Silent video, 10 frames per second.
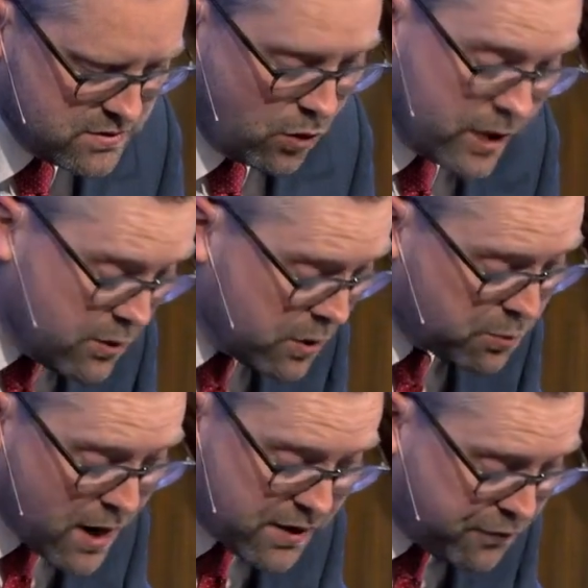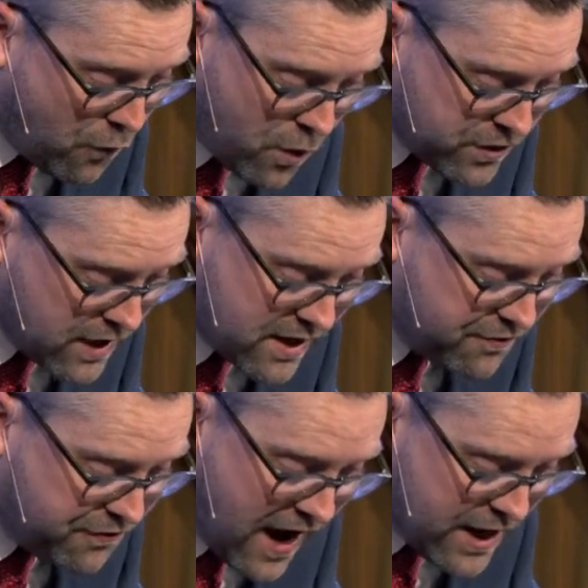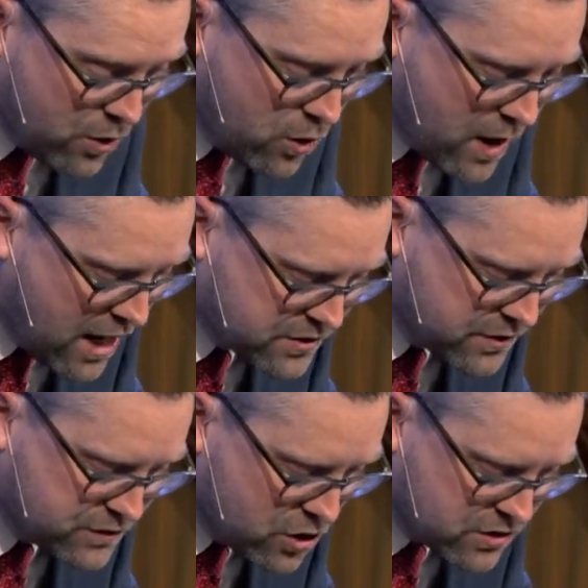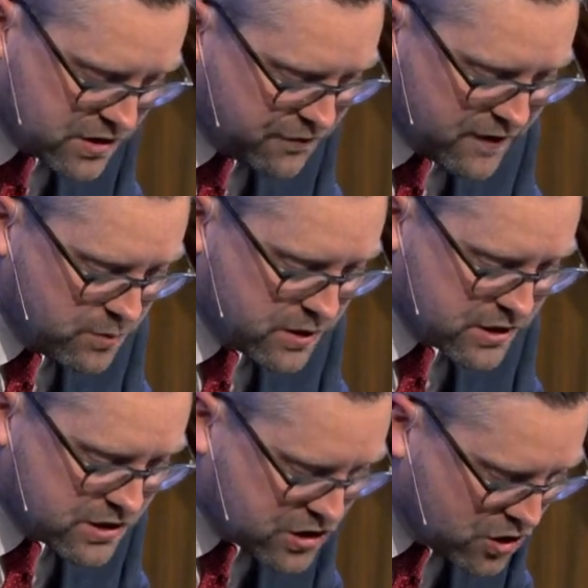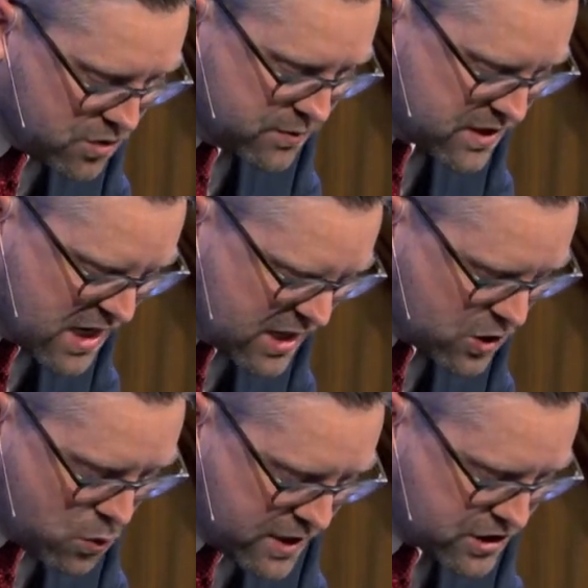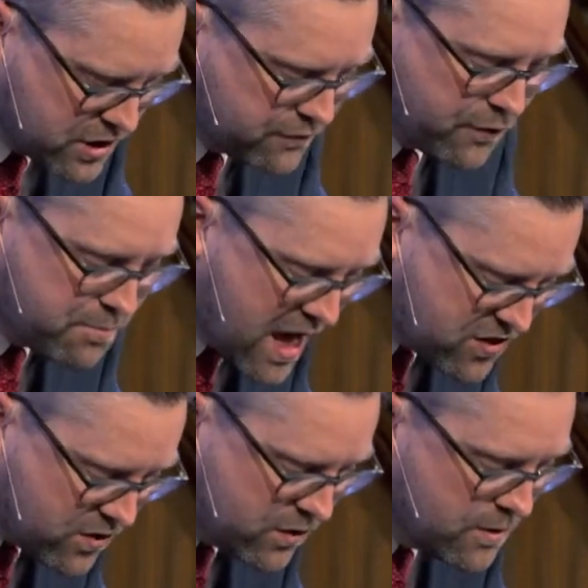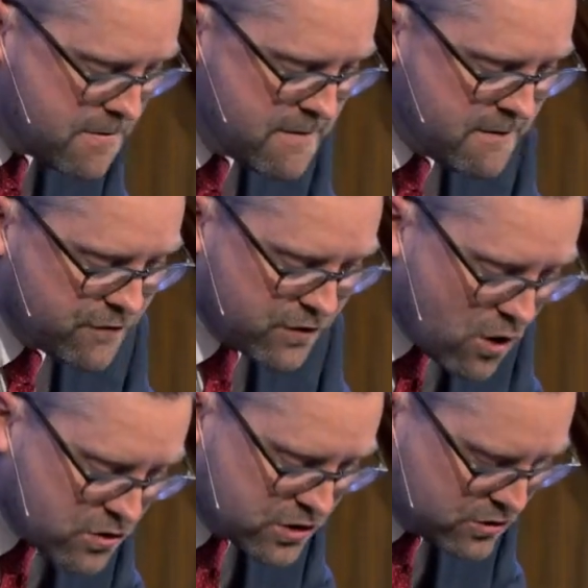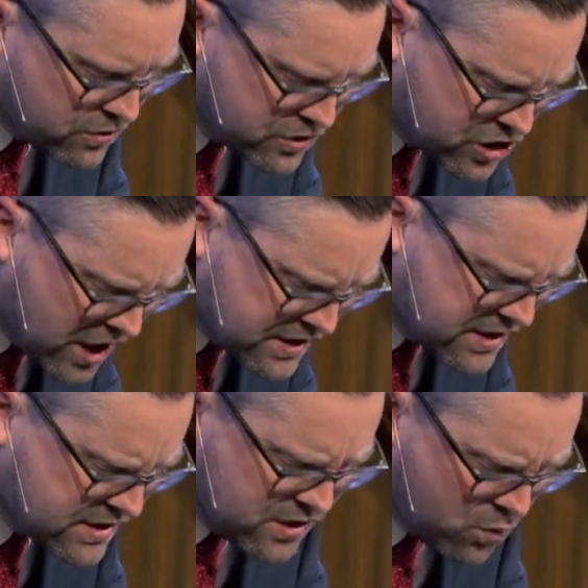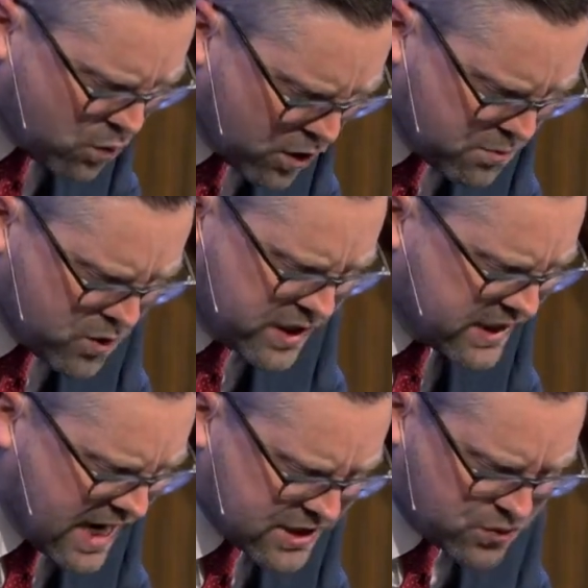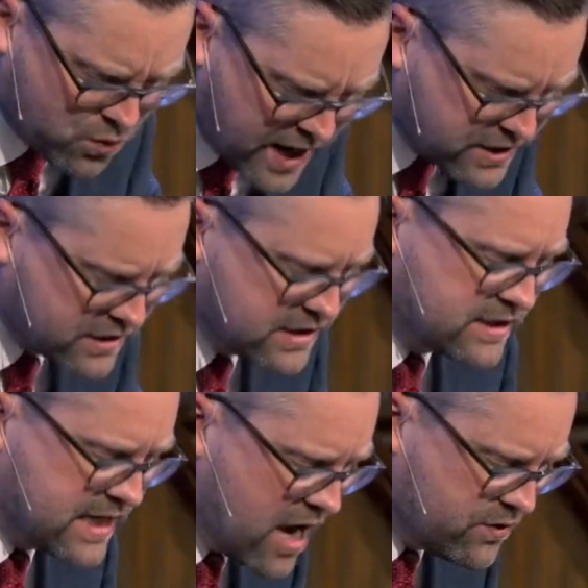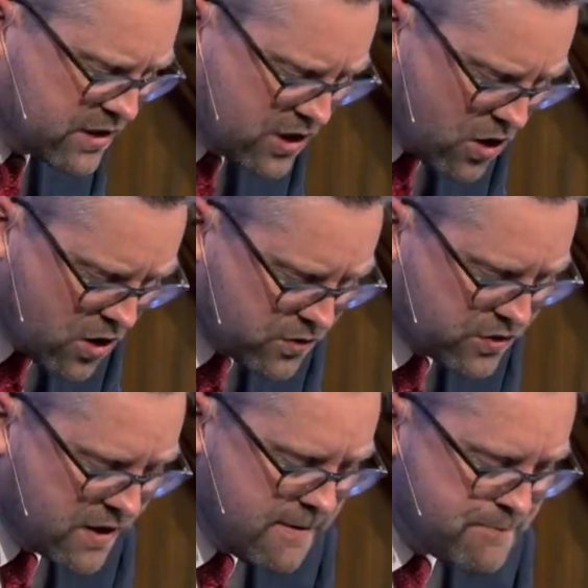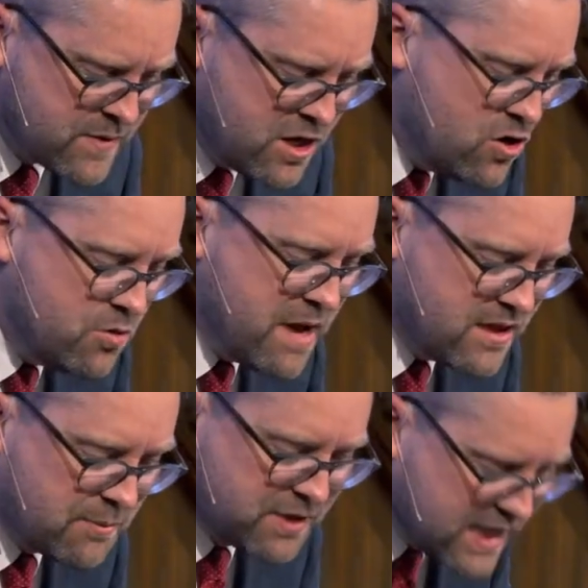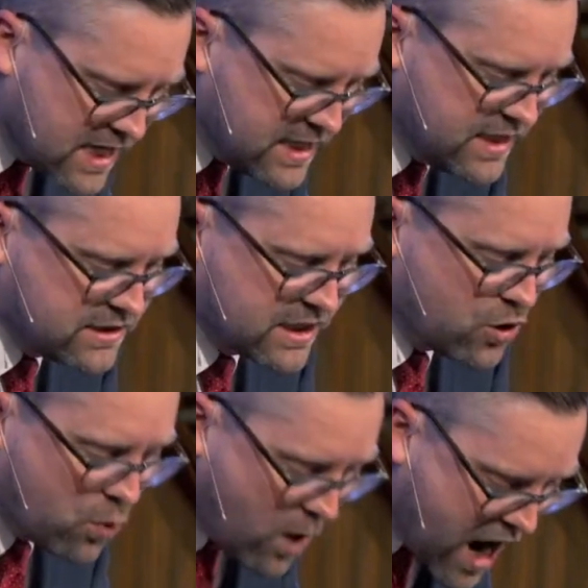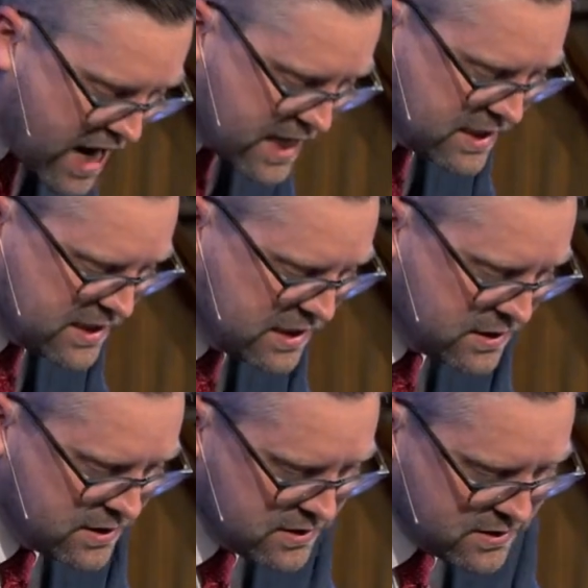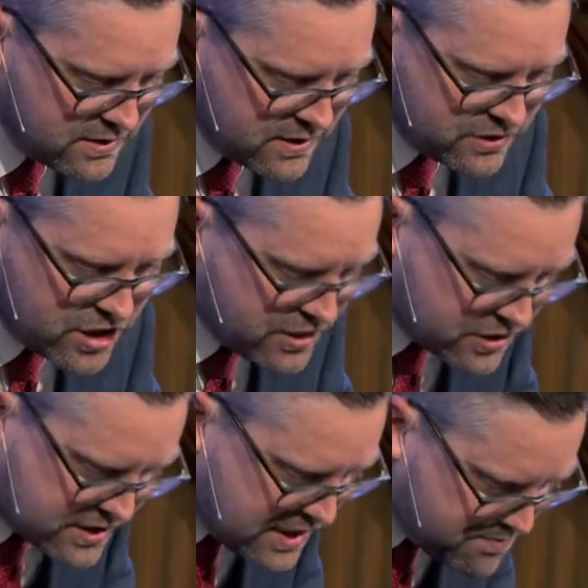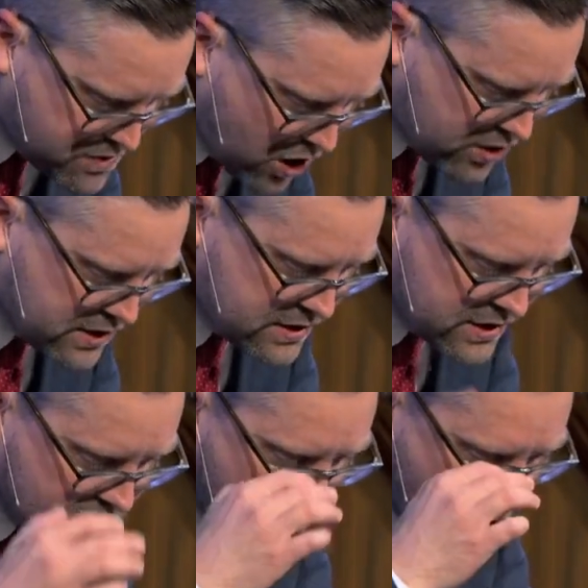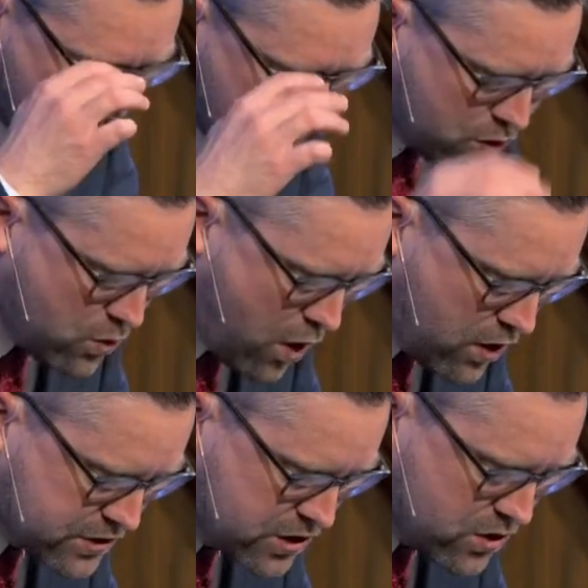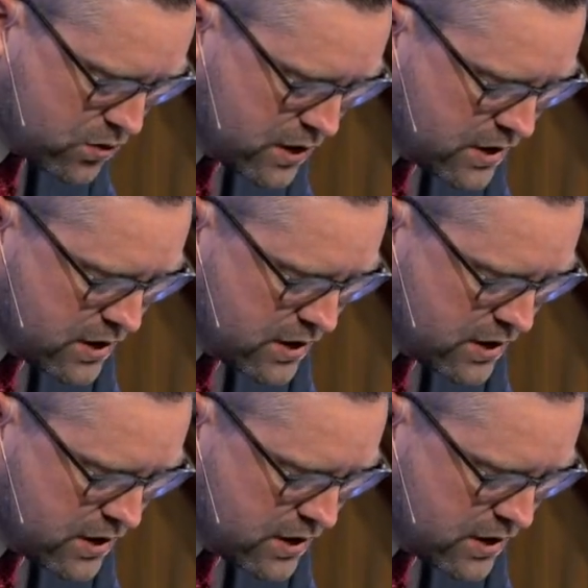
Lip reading: Or he will break forth like a fire, O house of Joseph, and it will consume with none to quench it. For Bethel, for those who turn justice into wormwood and cast righteousness down to the earth, he who made the Pleiades and Orion and changes deep darkness into morning, who also